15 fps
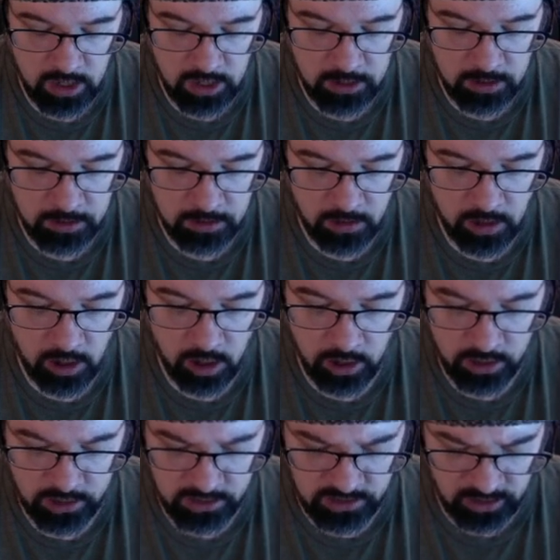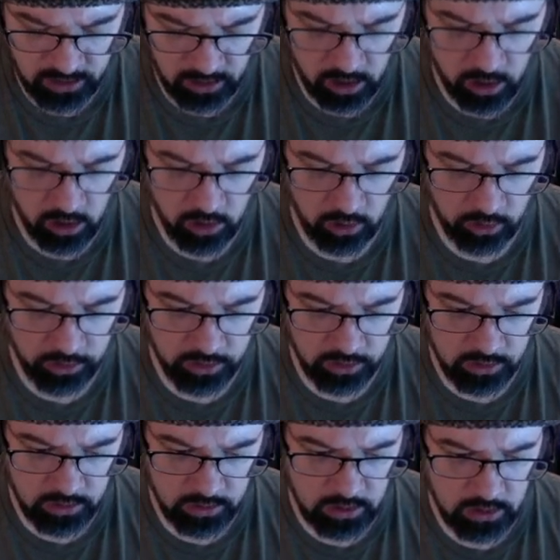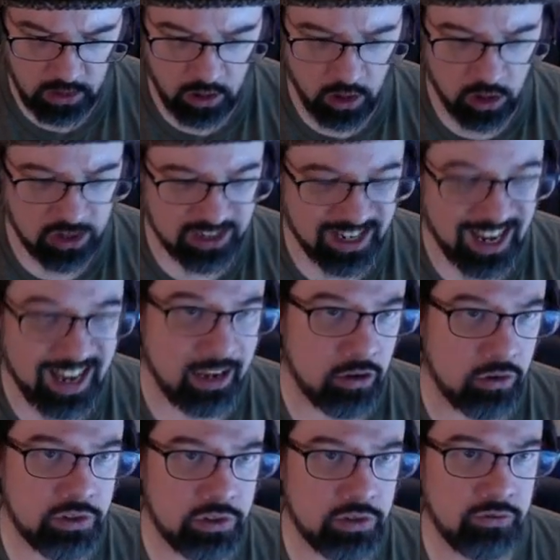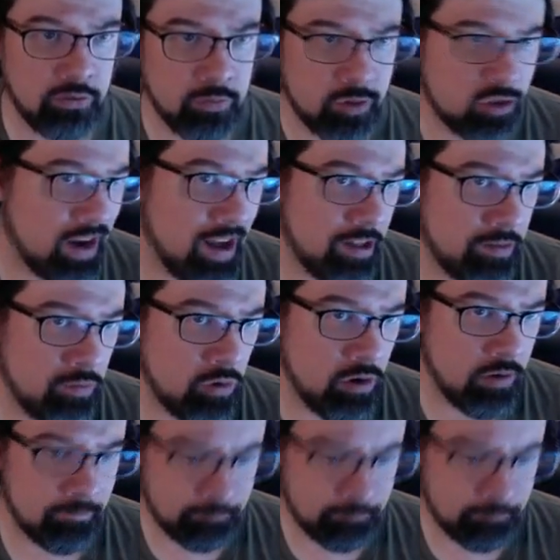cards that are called Art Tiles from Strathmore.